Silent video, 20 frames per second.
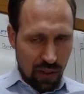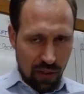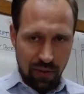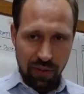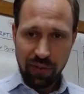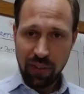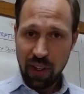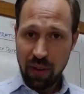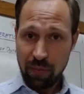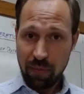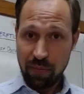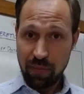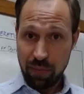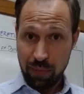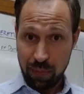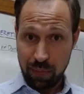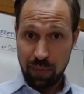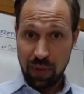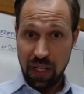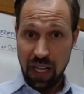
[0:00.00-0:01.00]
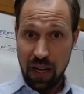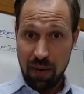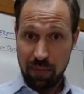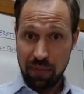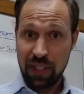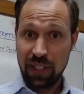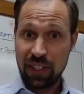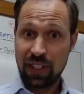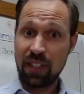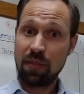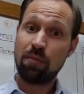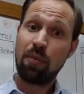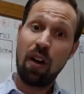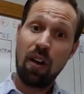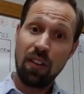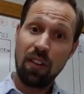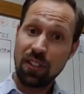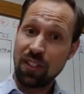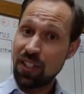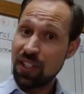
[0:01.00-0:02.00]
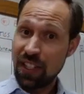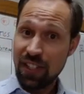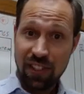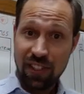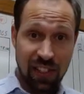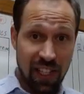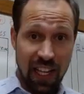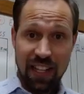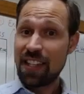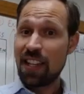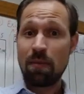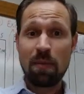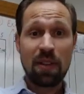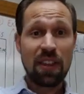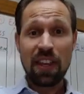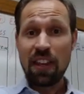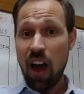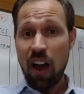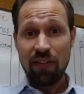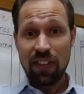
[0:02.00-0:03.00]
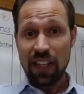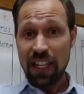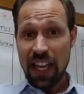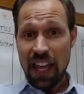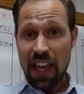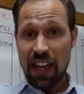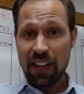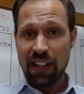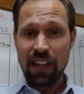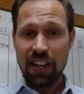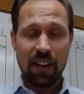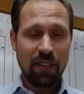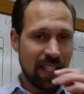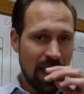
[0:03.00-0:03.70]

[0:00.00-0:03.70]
from prison, Paul is going to send Timothy off again. You know,